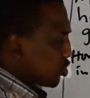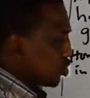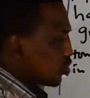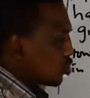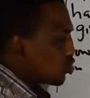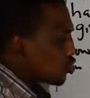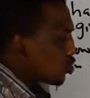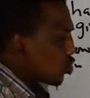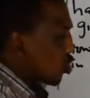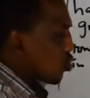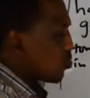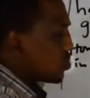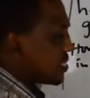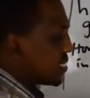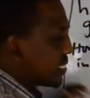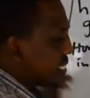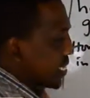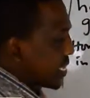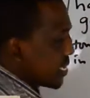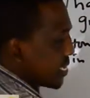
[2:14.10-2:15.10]
so we
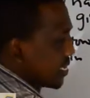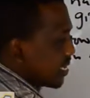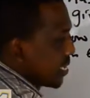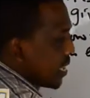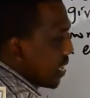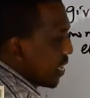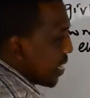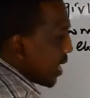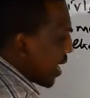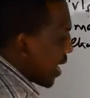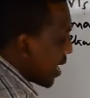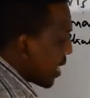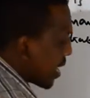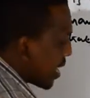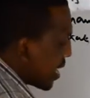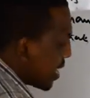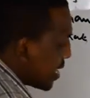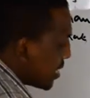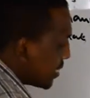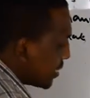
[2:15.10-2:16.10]
say
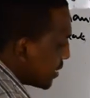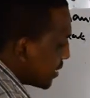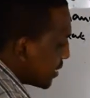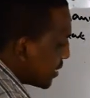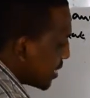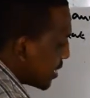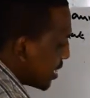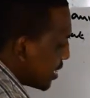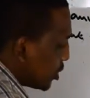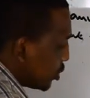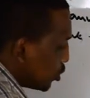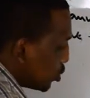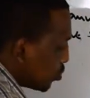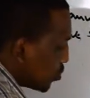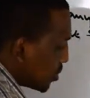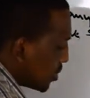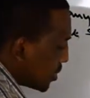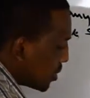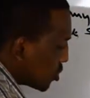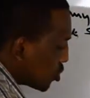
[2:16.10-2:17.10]
8, the ratio
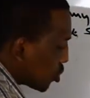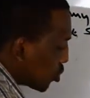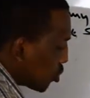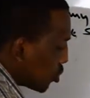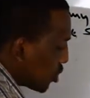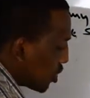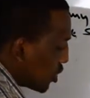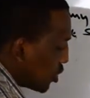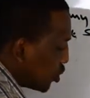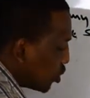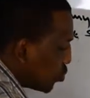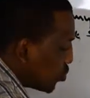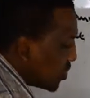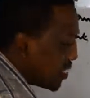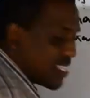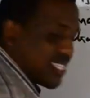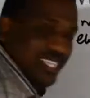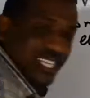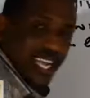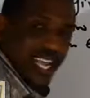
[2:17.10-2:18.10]
which is total ratio which
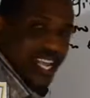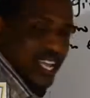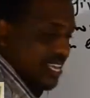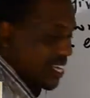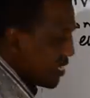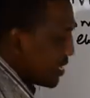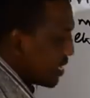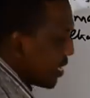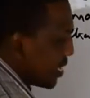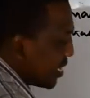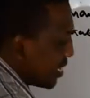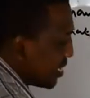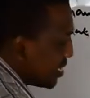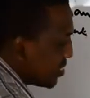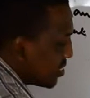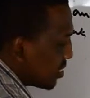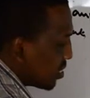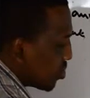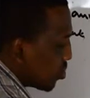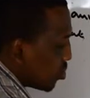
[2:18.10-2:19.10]
is 8 is
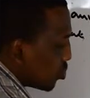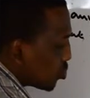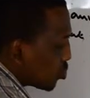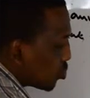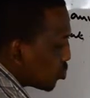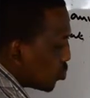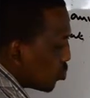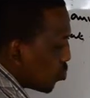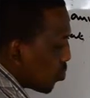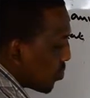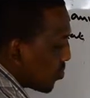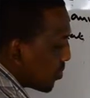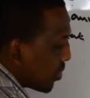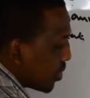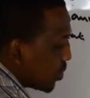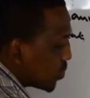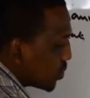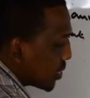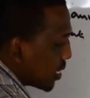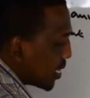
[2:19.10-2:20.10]
equals to
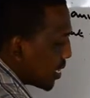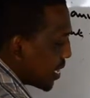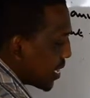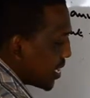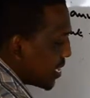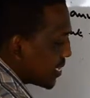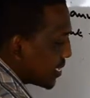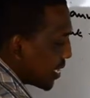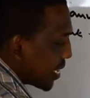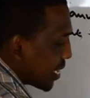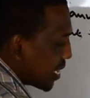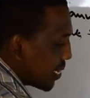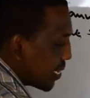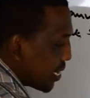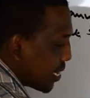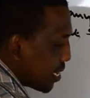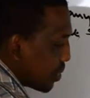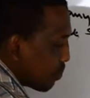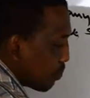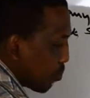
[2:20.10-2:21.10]

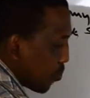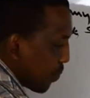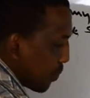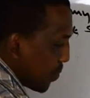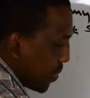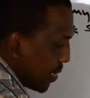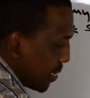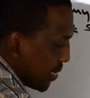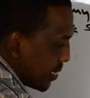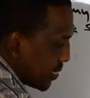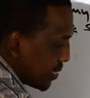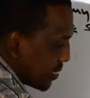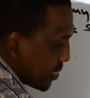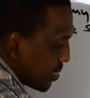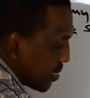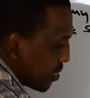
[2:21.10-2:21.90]
1,800 pupils.